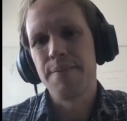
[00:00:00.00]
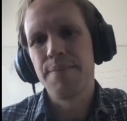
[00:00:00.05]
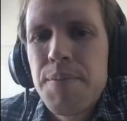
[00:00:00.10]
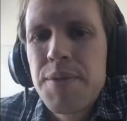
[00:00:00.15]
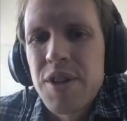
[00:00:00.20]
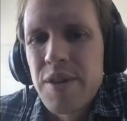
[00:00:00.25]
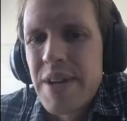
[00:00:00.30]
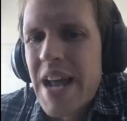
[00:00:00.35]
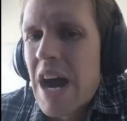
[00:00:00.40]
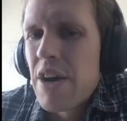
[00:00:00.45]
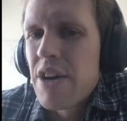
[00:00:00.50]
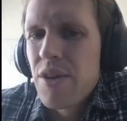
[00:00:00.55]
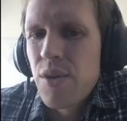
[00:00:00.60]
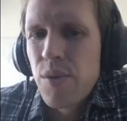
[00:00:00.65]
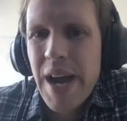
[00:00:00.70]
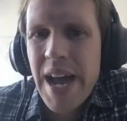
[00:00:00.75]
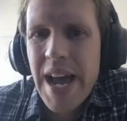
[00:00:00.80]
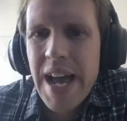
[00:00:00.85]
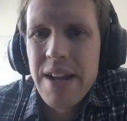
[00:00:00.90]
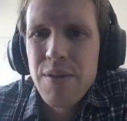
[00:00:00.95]
So now in
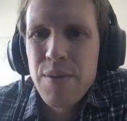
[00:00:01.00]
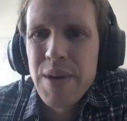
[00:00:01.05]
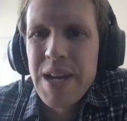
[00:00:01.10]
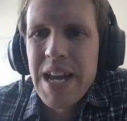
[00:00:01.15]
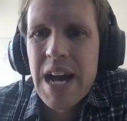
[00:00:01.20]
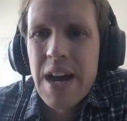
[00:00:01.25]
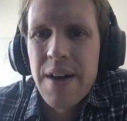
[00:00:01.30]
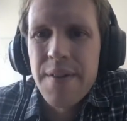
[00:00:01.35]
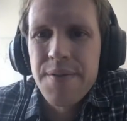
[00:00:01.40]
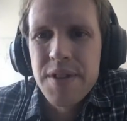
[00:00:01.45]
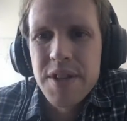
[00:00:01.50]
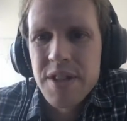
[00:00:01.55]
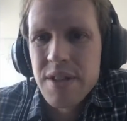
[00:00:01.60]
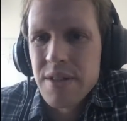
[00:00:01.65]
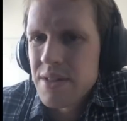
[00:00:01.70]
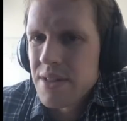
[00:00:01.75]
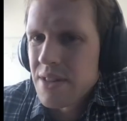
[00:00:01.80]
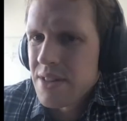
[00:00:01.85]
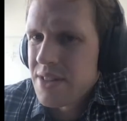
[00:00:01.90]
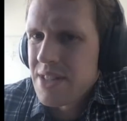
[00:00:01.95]
red, we have
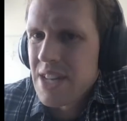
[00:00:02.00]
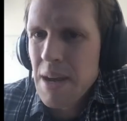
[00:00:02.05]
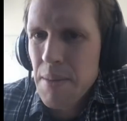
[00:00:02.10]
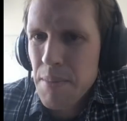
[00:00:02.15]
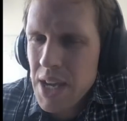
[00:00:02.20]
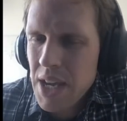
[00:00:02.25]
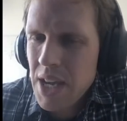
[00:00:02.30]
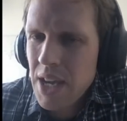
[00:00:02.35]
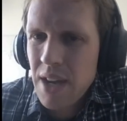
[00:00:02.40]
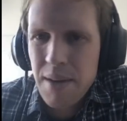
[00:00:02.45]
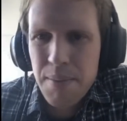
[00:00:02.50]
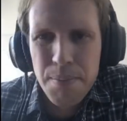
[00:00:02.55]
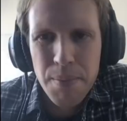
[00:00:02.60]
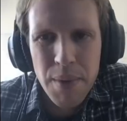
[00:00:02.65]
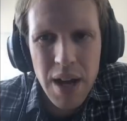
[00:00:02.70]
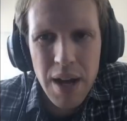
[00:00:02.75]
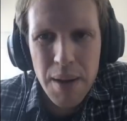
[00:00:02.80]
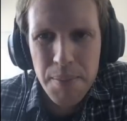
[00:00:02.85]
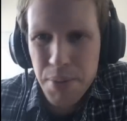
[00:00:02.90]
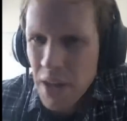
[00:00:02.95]
just CMB,
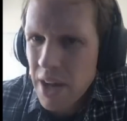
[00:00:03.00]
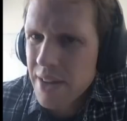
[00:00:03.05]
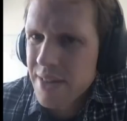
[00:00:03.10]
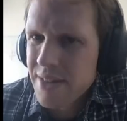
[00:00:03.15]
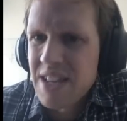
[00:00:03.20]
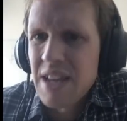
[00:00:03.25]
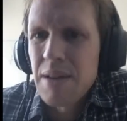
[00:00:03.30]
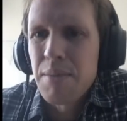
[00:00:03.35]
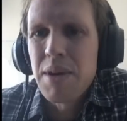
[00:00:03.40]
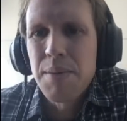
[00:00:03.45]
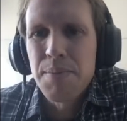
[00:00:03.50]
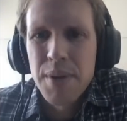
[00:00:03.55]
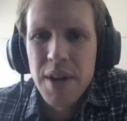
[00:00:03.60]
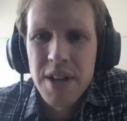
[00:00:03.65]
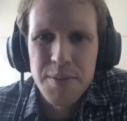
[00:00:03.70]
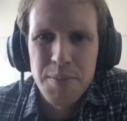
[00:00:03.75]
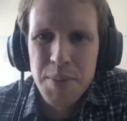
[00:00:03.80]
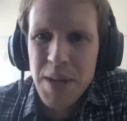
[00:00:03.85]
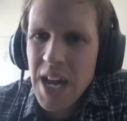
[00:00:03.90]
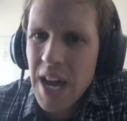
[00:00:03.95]
Planck CMB
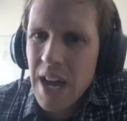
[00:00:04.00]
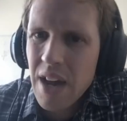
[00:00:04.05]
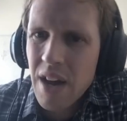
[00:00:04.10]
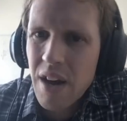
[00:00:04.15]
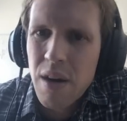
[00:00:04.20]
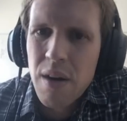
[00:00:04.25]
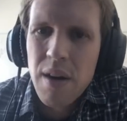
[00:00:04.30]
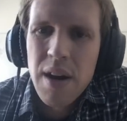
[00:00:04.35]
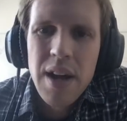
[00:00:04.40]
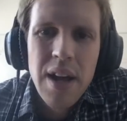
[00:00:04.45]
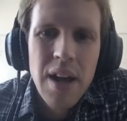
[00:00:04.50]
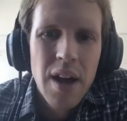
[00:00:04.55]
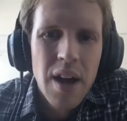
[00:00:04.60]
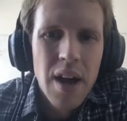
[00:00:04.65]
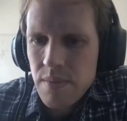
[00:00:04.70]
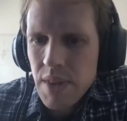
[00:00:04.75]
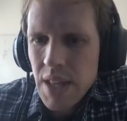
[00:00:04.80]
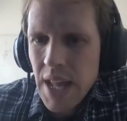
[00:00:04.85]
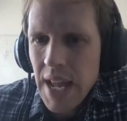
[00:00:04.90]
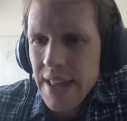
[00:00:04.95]
plus BAO.
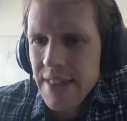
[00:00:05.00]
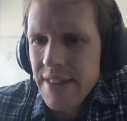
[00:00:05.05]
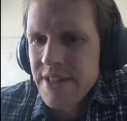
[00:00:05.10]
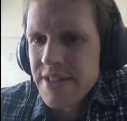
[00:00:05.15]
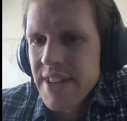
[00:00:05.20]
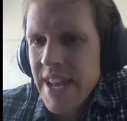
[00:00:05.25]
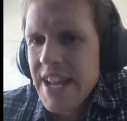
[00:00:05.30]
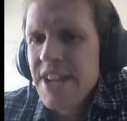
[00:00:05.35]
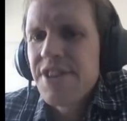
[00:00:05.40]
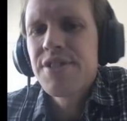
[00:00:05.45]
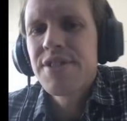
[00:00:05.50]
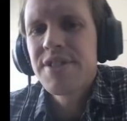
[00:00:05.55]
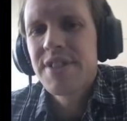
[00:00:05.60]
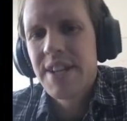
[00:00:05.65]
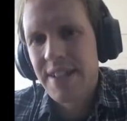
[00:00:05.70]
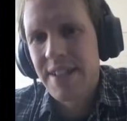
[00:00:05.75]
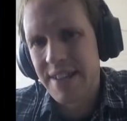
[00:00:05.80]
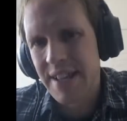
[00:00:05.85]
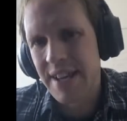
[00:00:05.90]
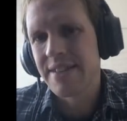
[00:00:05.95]
And there's an
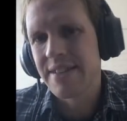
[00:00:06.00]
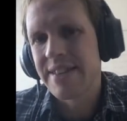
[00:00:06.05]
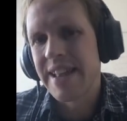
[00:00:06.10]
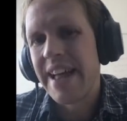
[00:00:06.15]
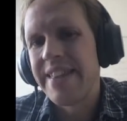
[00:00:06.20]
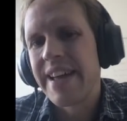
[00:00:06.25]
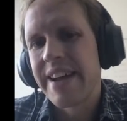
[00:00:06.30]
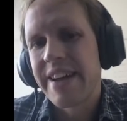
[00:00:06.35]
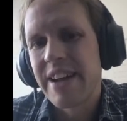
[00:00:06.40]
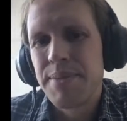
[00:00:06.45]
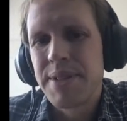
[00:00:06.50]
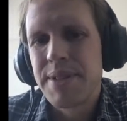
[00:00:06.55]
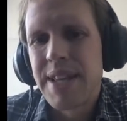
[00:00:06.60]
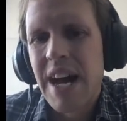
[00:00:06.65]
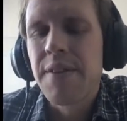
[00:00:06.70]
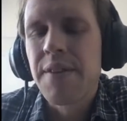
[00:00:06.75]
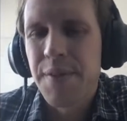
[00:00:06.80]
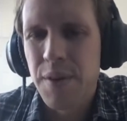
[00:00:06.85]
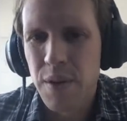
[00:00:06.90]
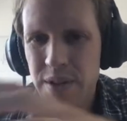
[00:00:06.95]
interesting thing that comes
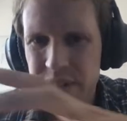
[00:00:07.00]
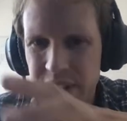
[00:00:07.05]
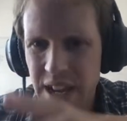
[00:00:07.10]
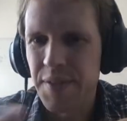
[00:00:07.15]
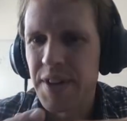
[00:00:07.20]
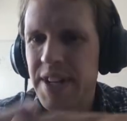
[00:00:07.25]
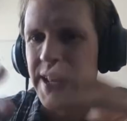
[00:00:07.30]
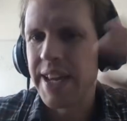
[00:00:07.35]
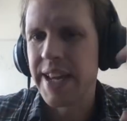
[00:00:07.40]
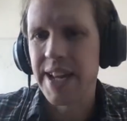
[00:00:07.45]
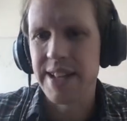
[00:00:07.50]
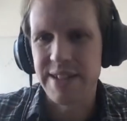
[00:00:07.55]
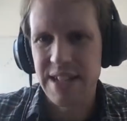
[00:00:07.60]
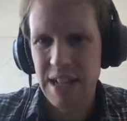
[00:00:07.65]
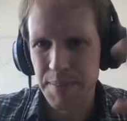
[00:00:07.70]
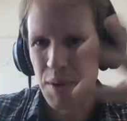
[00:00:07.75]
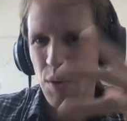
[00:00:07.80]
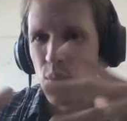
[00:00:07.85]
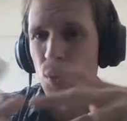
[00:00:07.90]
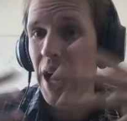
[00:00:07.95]
out. Of course, everything gets
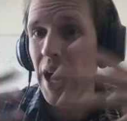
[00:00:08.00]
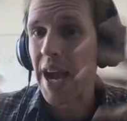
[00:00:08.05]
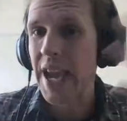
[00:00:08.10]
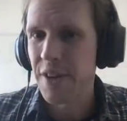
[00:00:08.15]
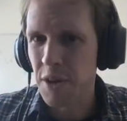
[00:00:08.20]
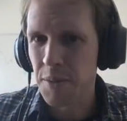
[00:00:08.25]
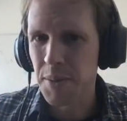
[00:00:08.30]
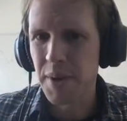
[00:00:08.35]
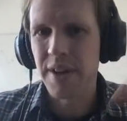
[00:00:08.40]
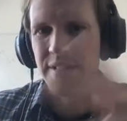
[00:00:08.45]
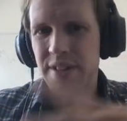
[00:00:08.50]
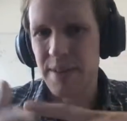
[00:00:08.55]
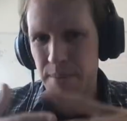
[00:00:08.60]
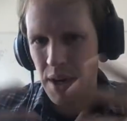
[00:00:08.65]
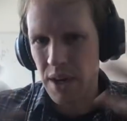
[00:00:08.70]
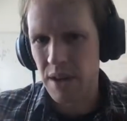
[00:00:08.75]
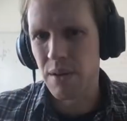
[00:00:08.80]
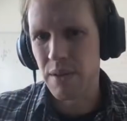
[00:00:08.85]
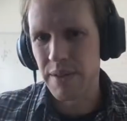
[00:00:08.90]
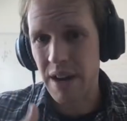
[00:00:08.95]
a bit wider because the
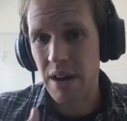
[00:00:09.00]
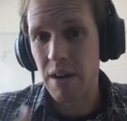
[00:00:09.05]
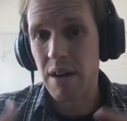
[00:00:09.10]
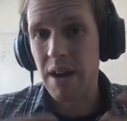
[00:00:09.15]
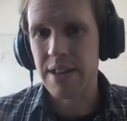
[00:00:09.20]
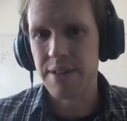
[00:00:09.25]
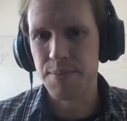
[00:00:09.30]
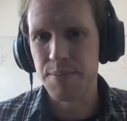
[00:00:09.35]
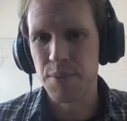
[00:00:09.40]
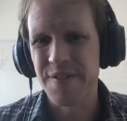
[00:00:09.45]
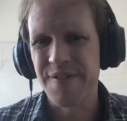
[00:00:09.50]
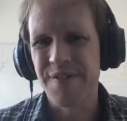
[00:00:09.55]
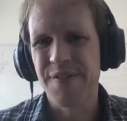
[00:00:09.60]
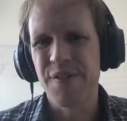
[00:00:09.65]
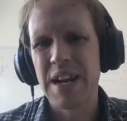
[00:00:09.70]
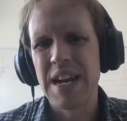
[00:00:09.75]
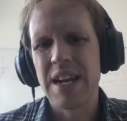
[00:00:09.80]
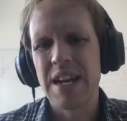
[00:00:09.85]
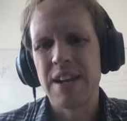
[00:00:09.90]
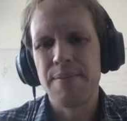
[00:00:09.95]
model now has more
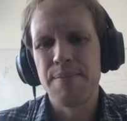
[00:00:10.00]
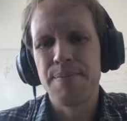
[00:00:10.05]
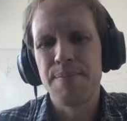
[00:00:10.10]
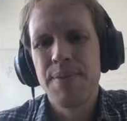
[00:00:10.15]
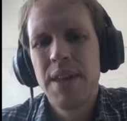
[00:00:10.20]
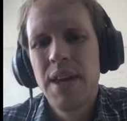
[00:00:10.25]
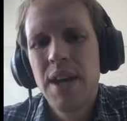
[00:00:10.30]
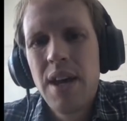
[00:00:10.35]
freedom.